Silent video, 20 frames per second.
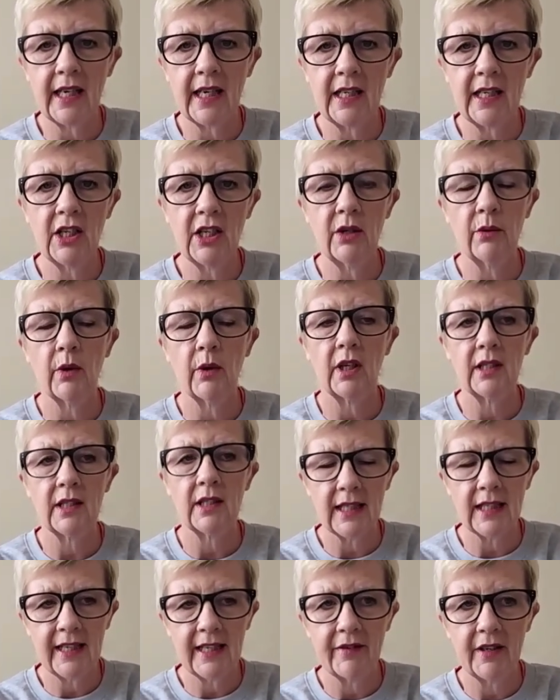making new
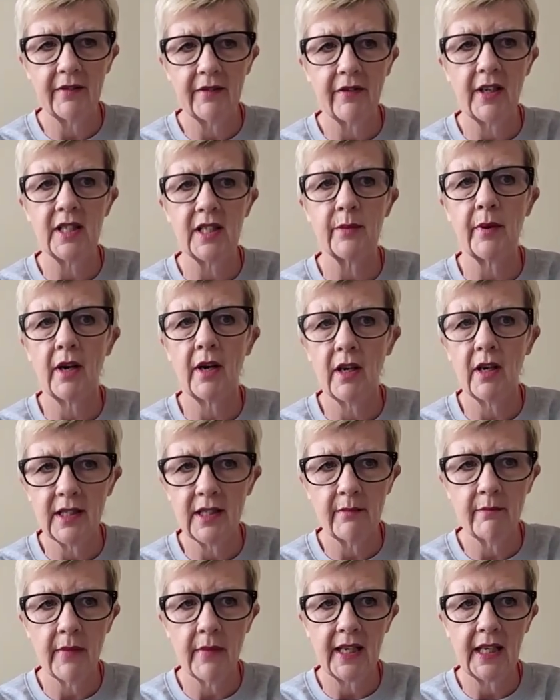ones, leaving friends behind
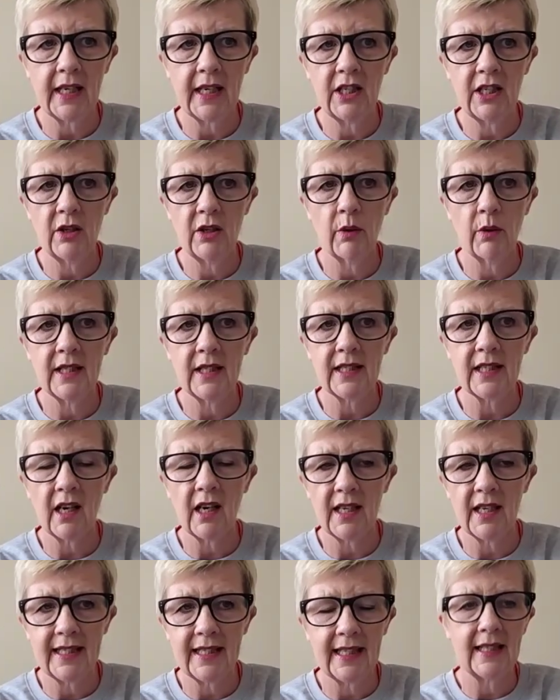and making new ones. And
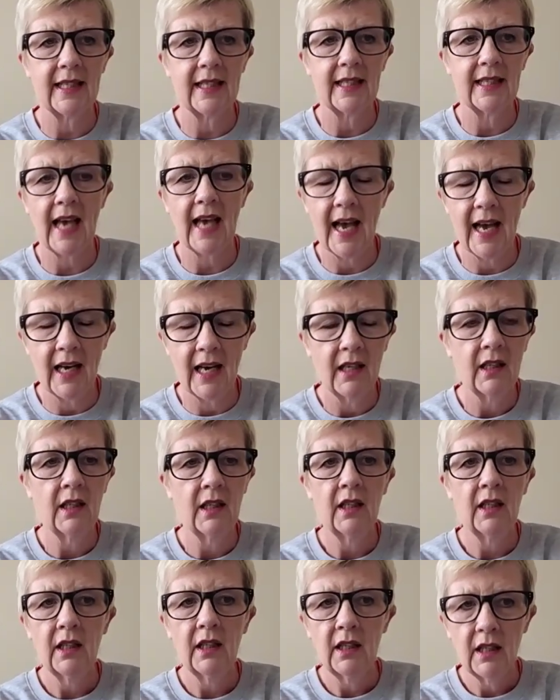I did that
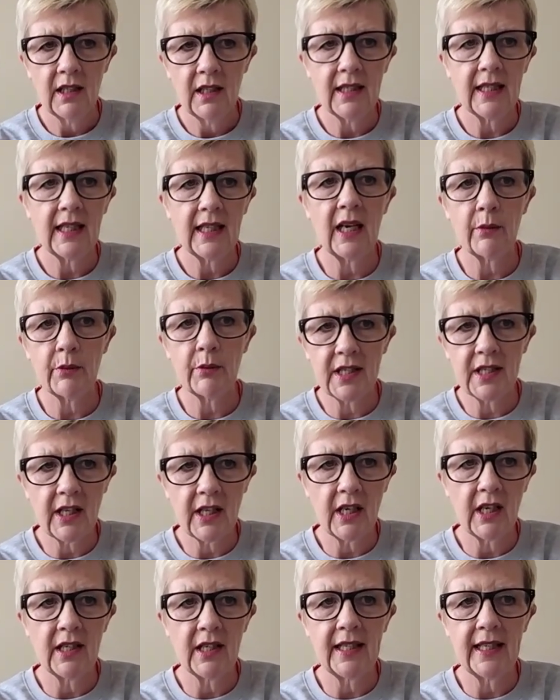until I was
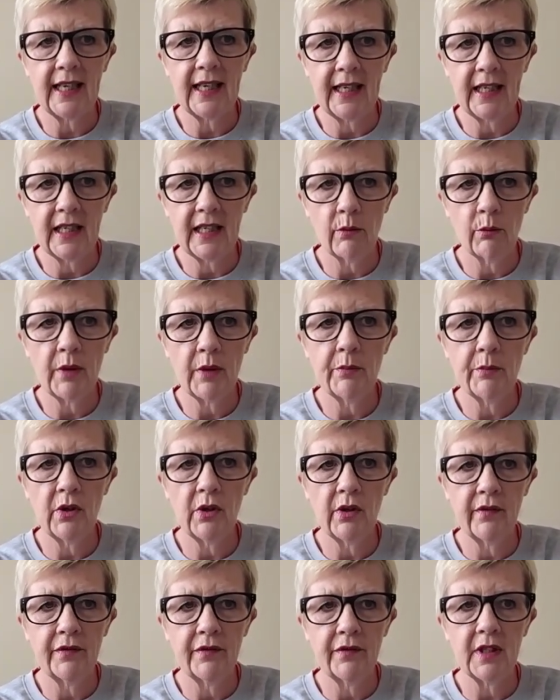13 and we
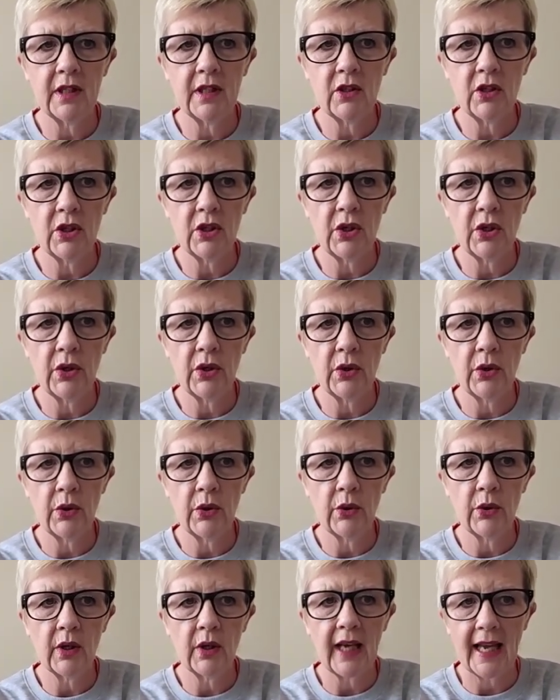moved
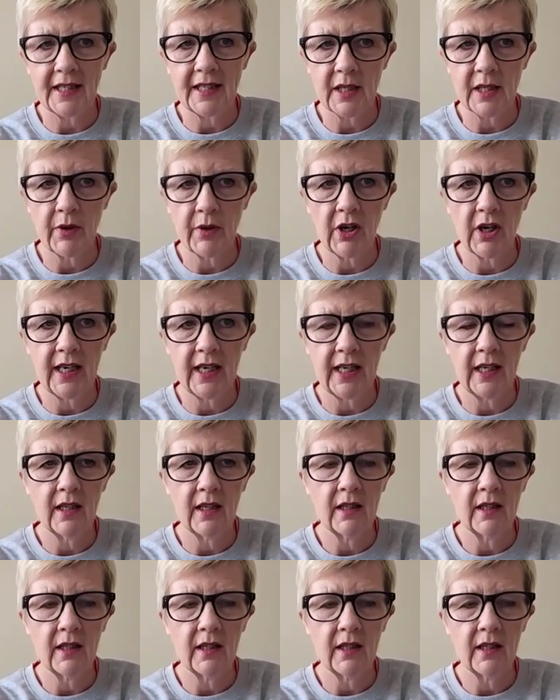to Canterbury,